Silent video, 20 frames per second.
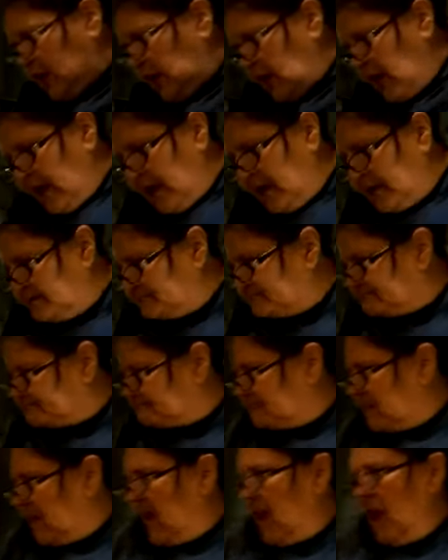I,
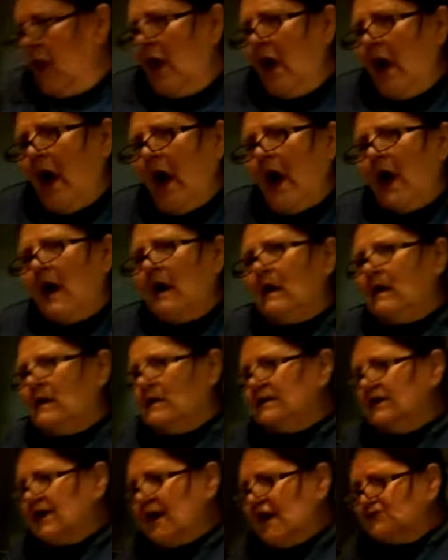
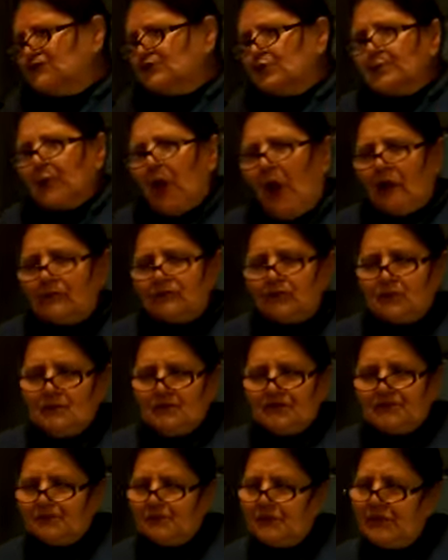he has a problem
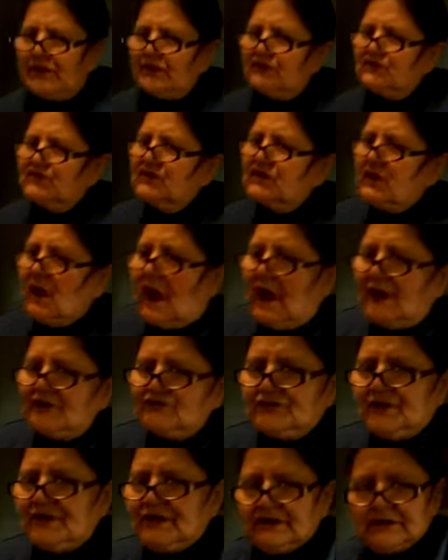with being
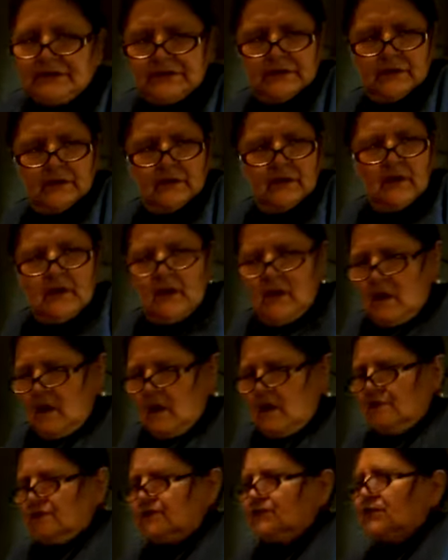dehydrated.
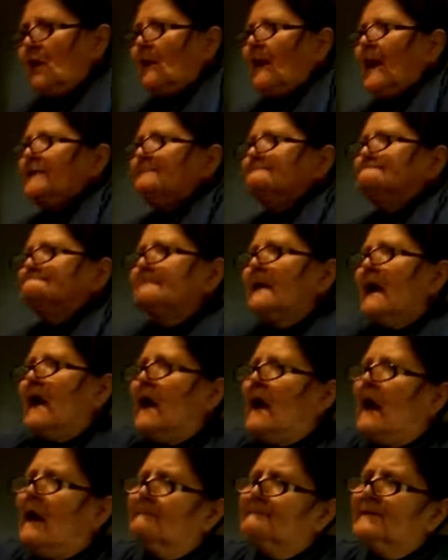So I,
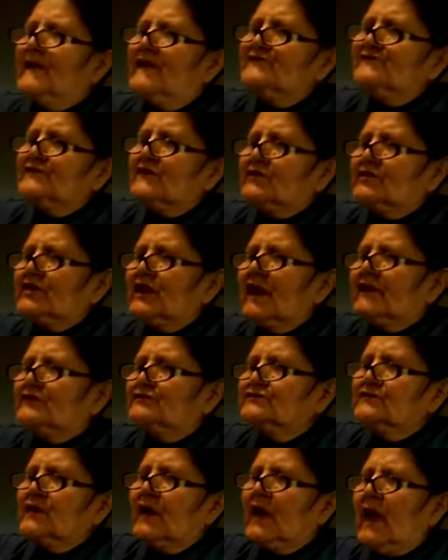I basically I
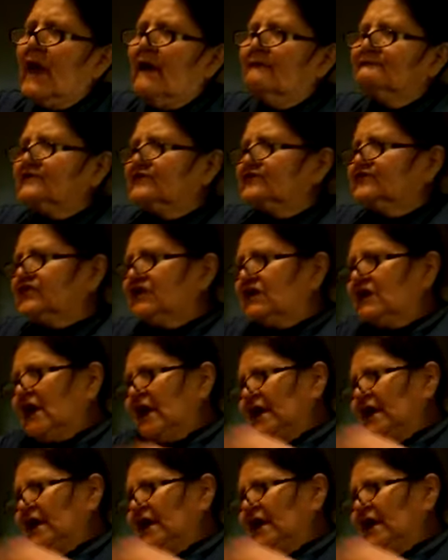do everything